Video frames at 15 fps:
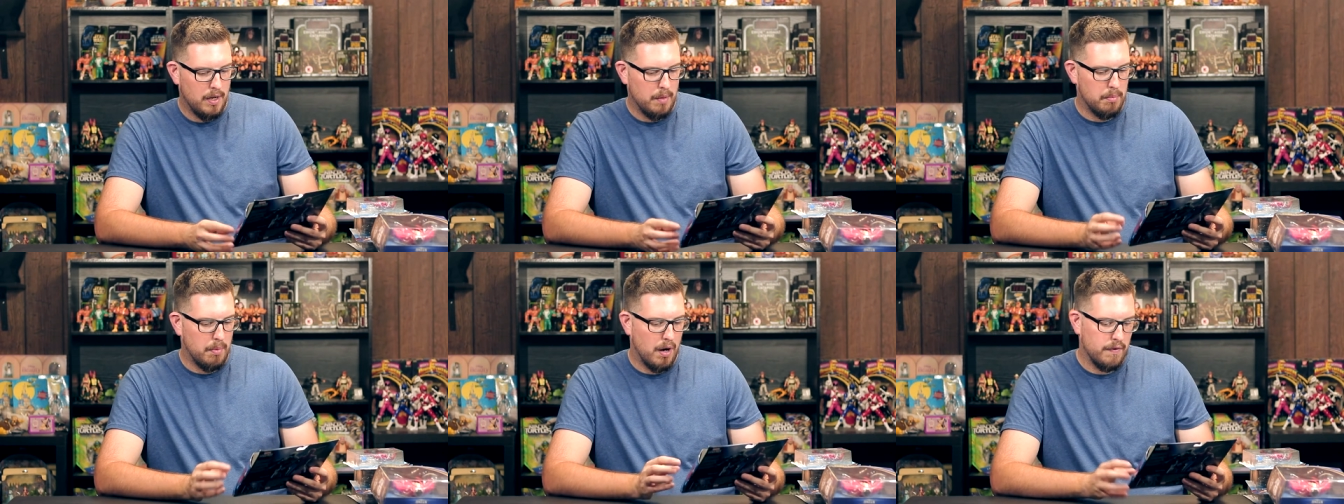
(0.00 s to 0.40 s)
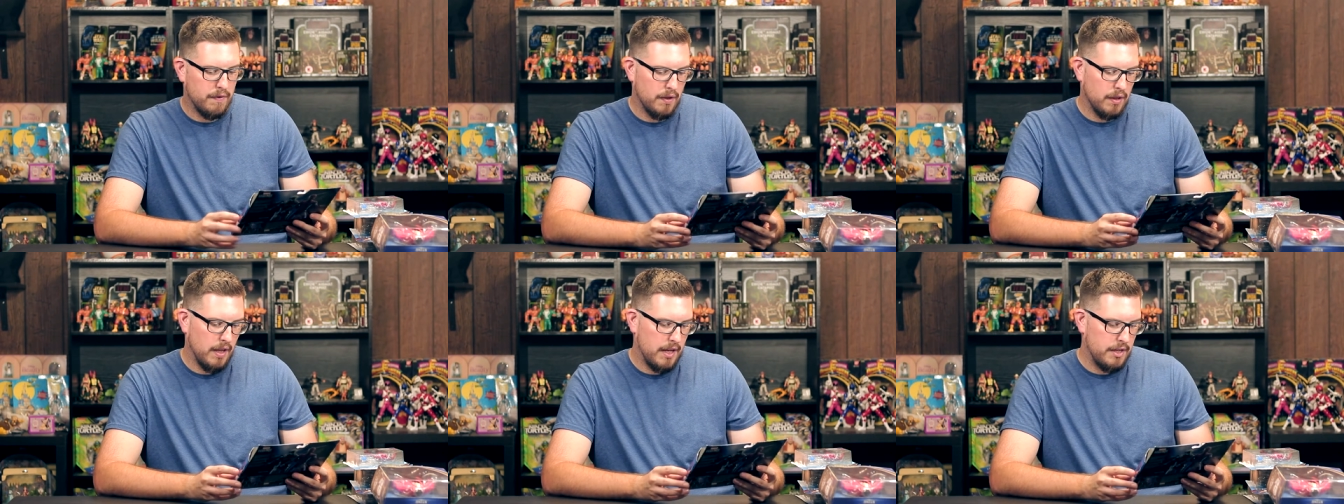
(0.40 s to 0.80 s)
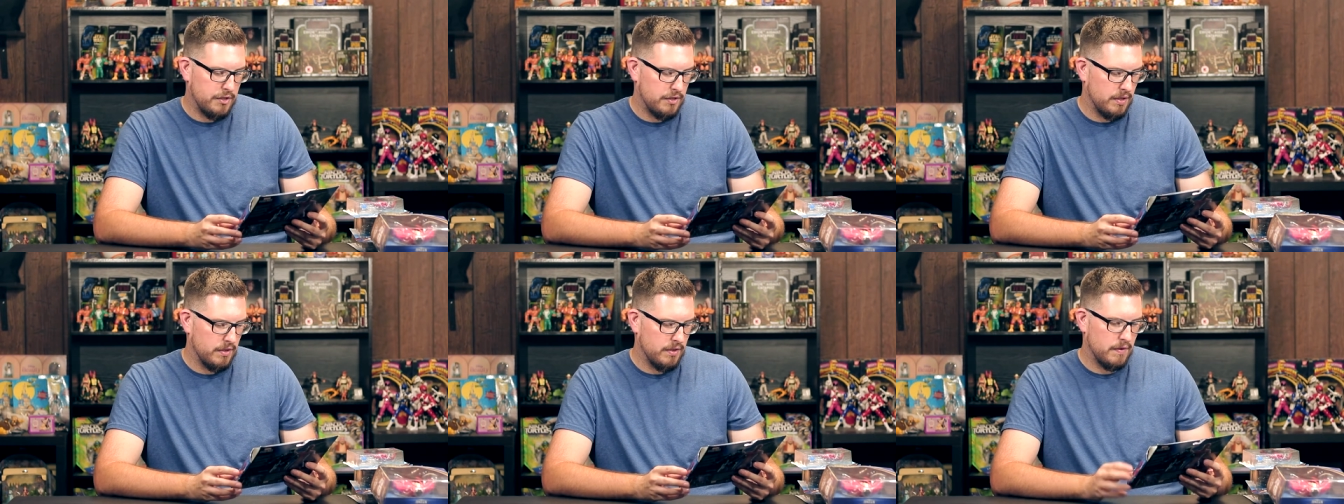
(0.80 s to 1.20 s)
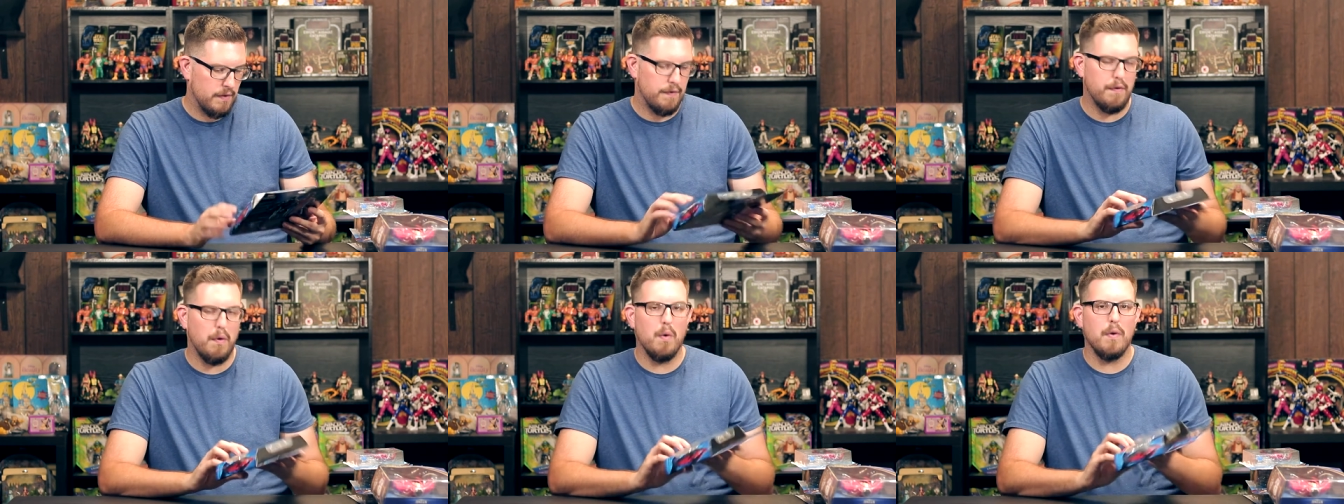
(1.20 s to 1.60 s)
Marvel Legends
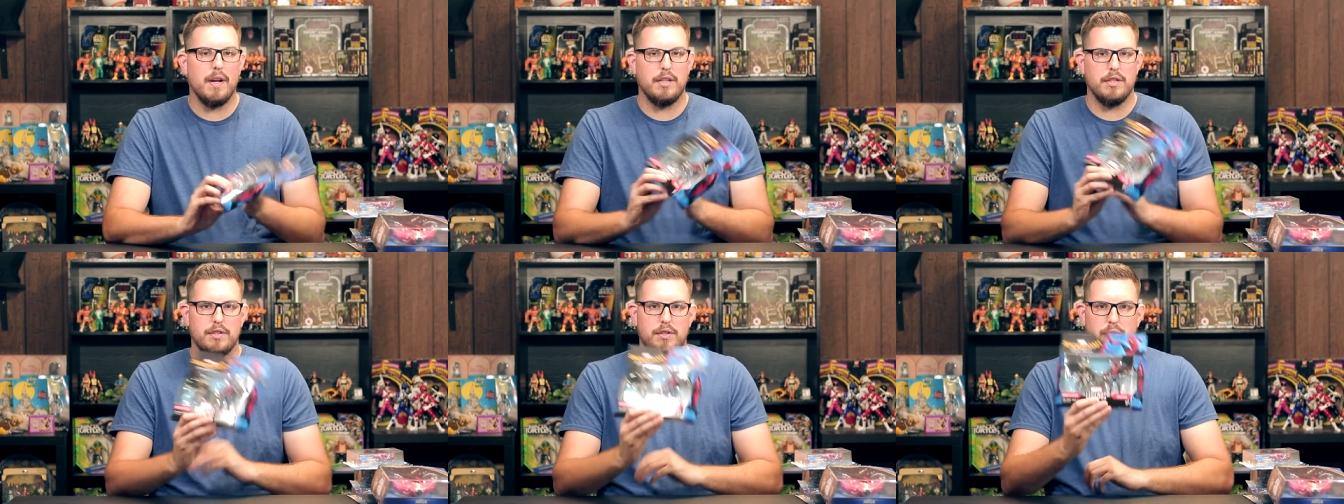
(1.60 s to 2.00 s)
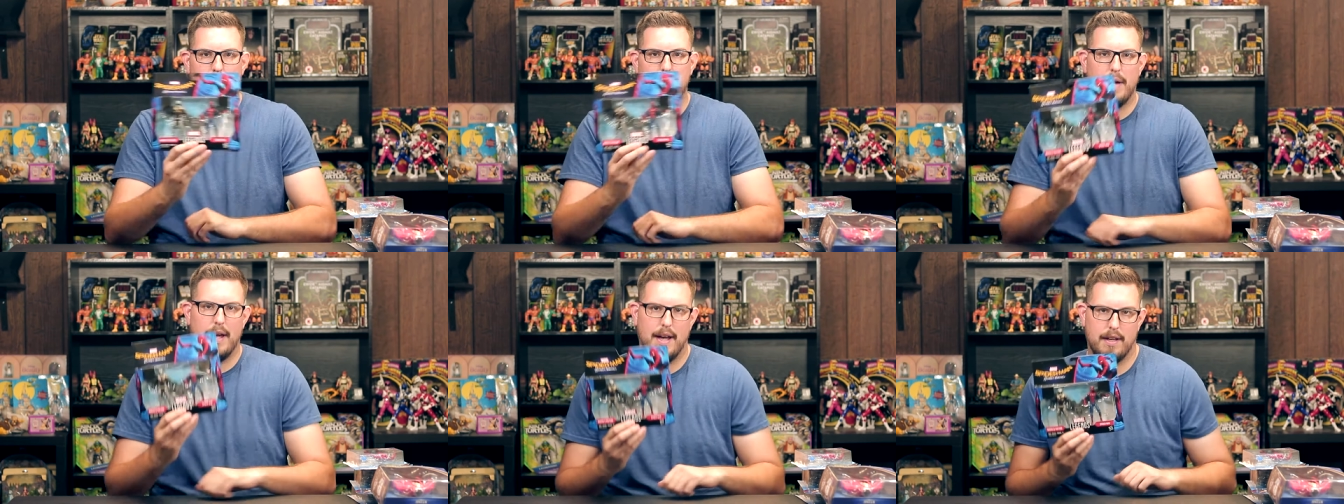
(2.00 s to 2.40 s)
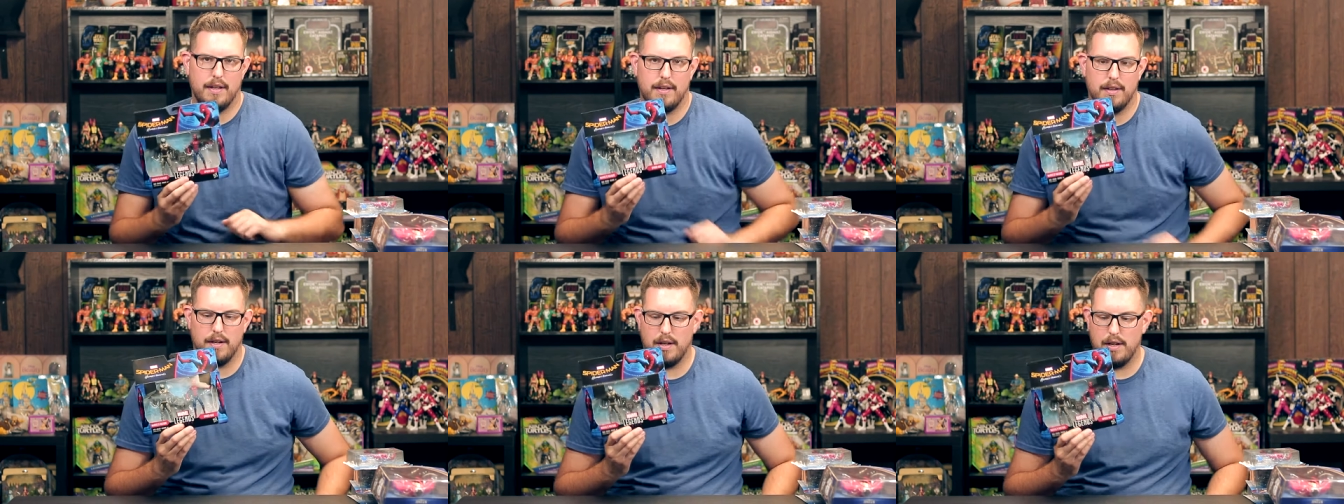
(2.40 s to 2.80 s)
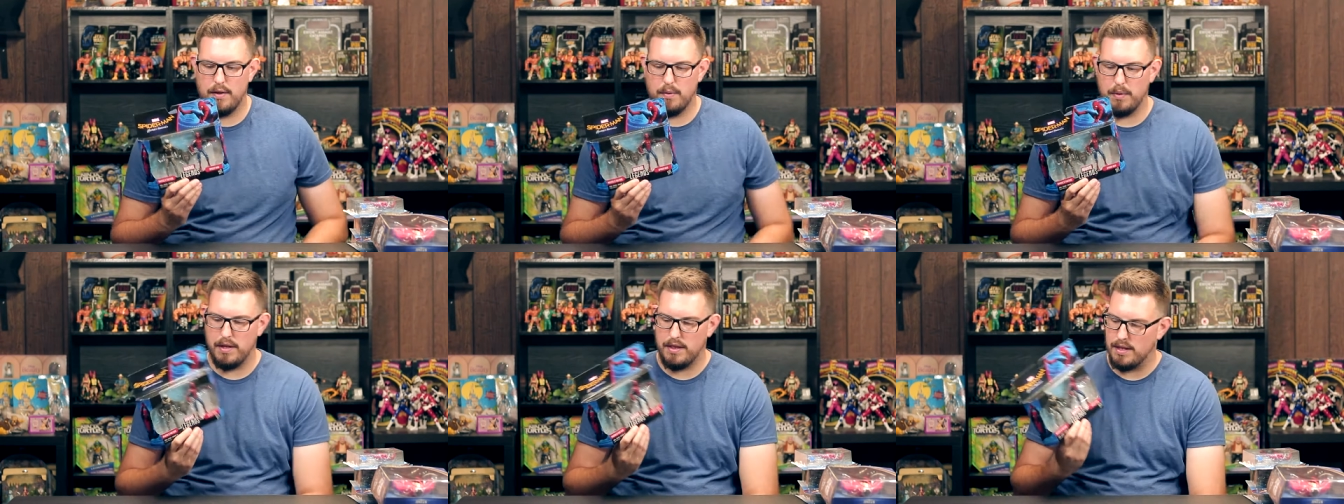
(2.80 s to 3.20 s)
4-inch 2-pack here
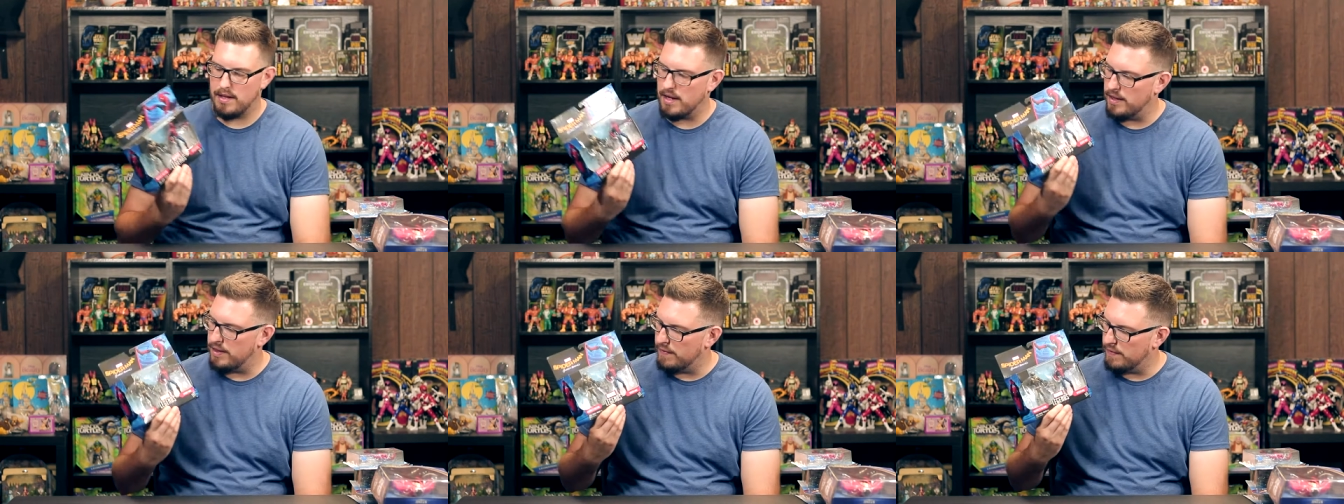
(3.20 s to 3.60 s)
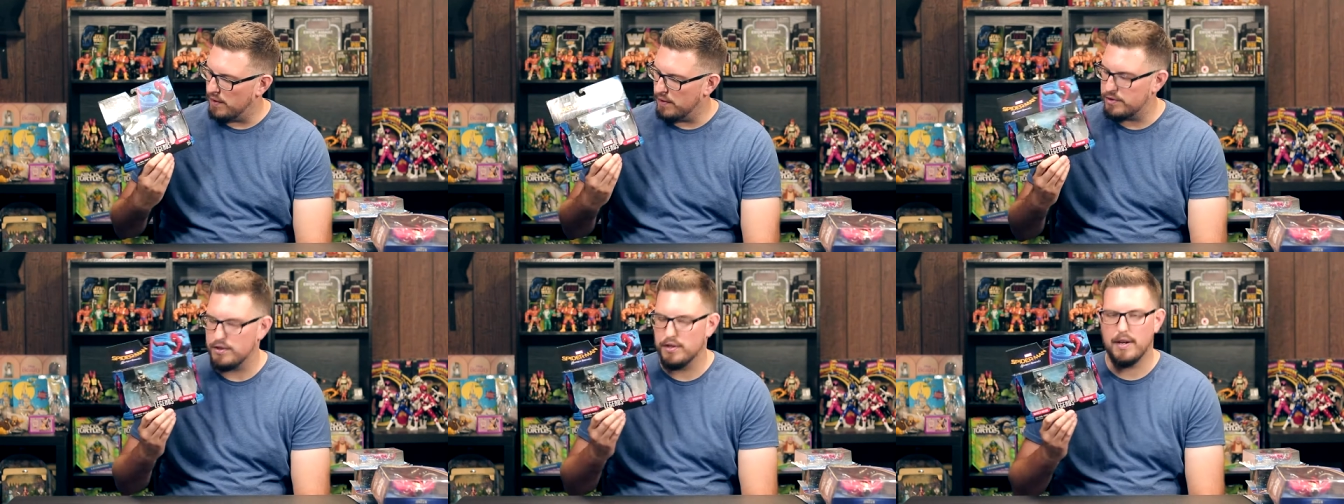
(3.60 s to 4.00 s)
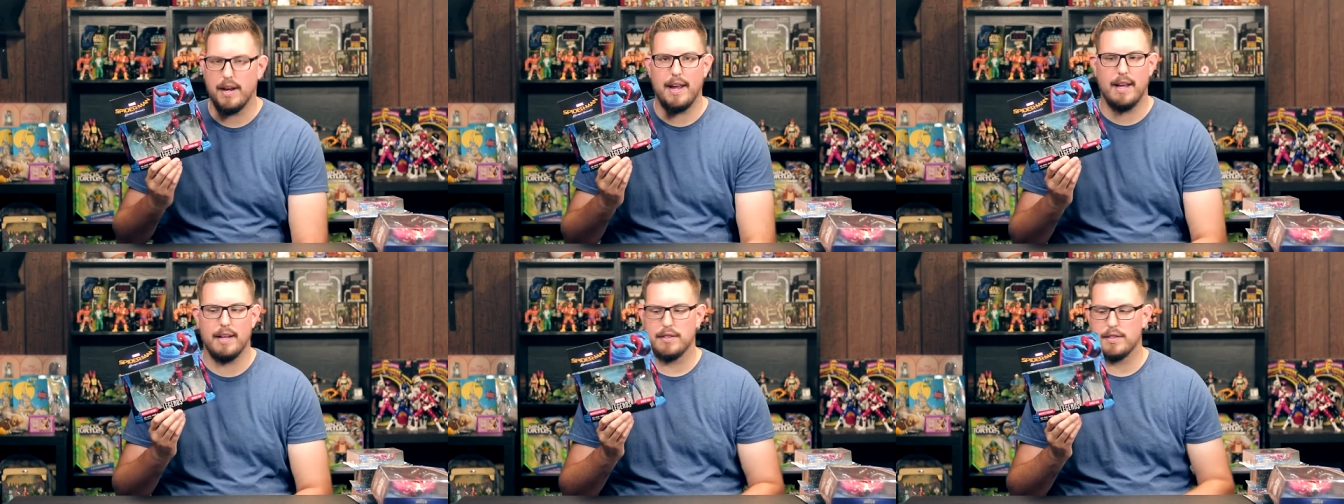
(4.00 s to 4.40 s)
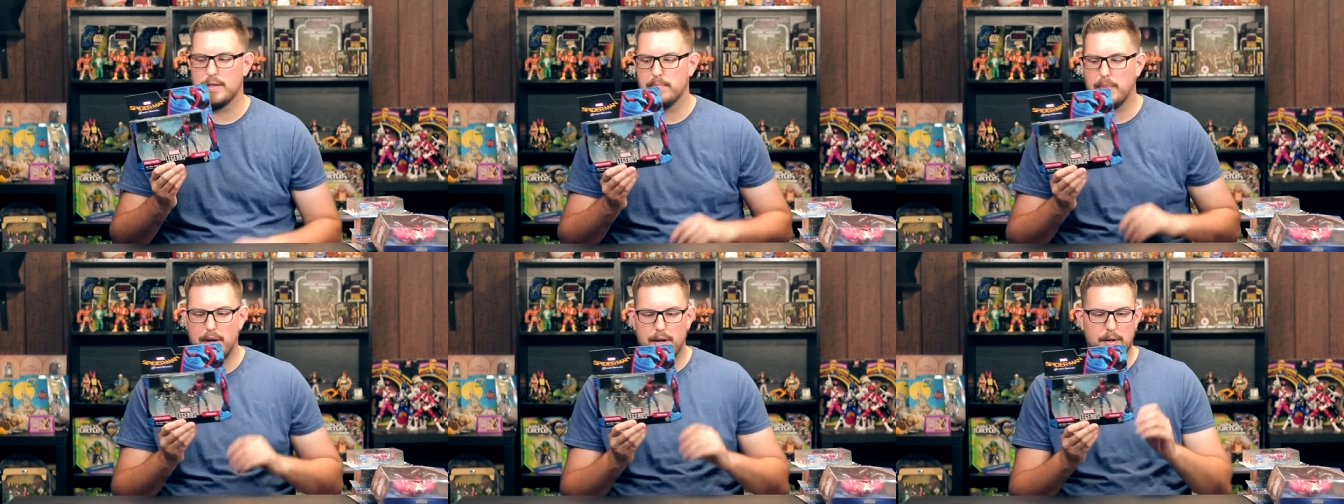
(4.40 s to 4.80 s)
with uh, the Vulture and
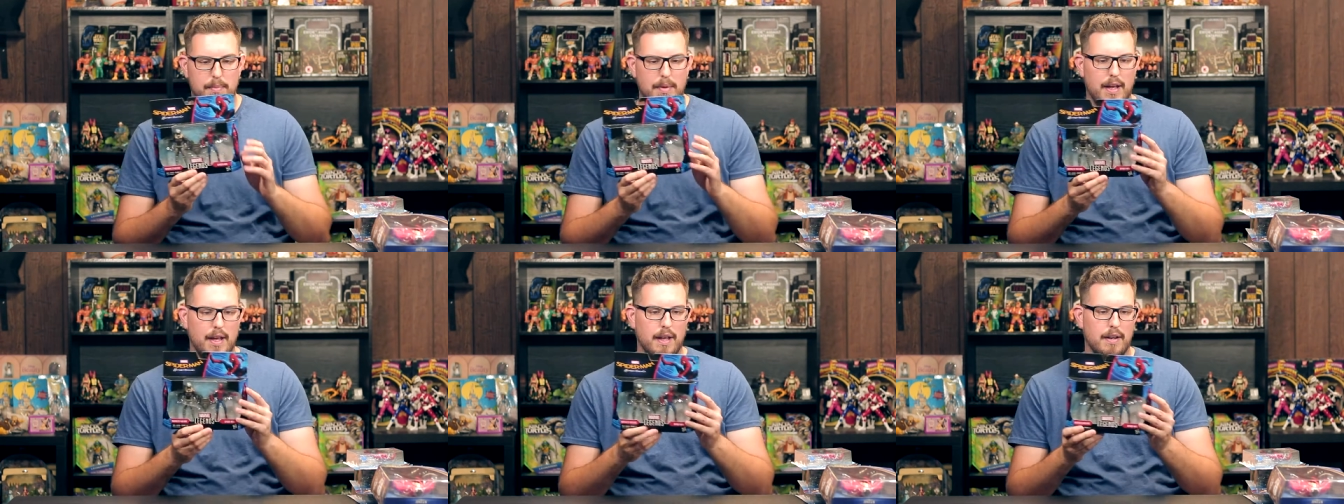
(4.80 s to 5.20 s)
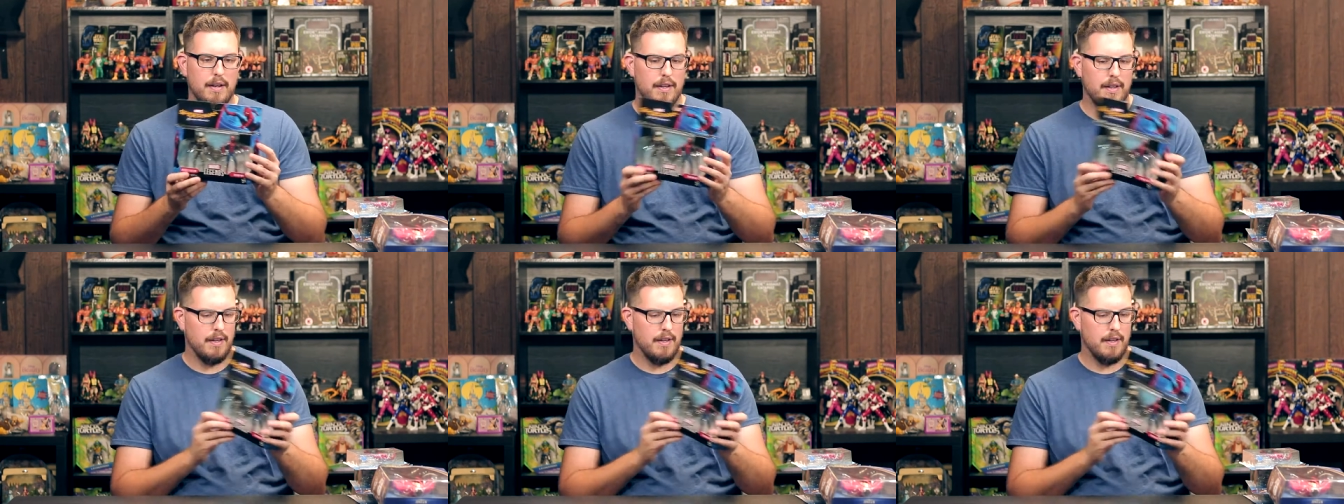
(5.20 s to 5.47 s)
Spider-Man.